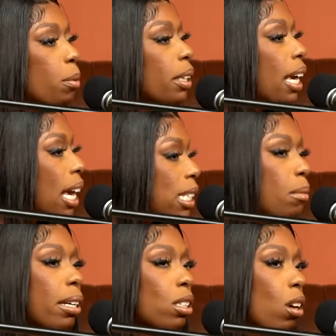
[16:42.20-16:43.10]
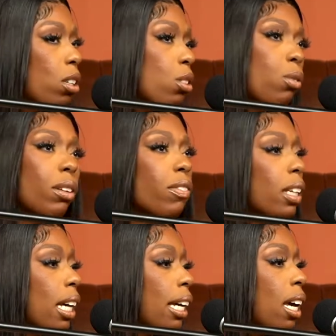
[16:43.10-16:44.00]
we can have somebody to talk to and feel
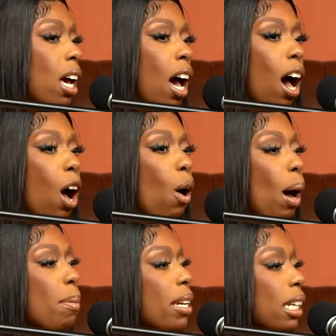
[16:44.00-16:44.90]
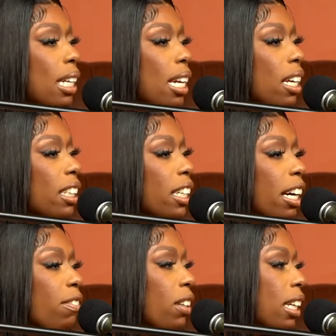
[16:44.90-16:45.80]
like, oh, I've been in Atlanta a year,
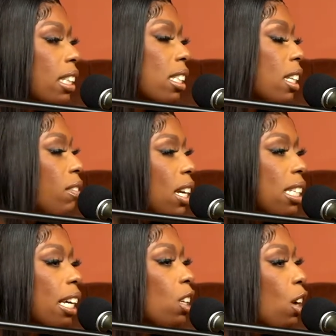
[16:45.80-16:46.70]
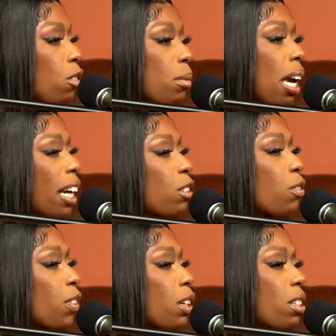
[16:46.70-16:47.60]
I feel like the stuff not taking off for me, how do you feel?